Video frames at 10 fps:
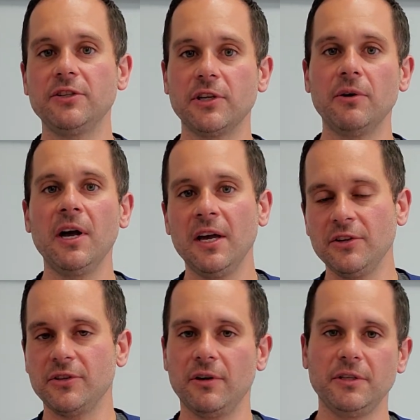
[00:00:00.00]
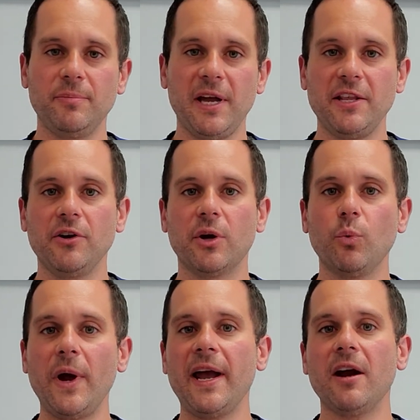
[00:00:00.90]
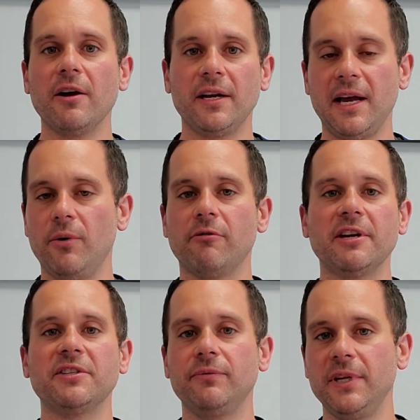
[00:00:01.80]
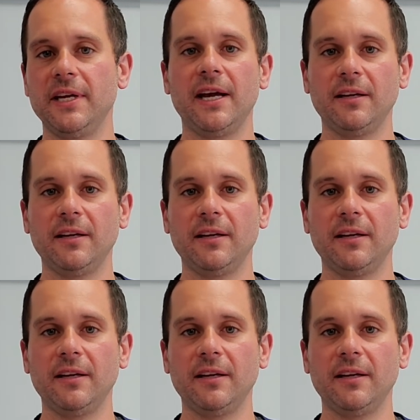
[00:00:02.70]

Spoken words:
So depending on where and how aggressive we get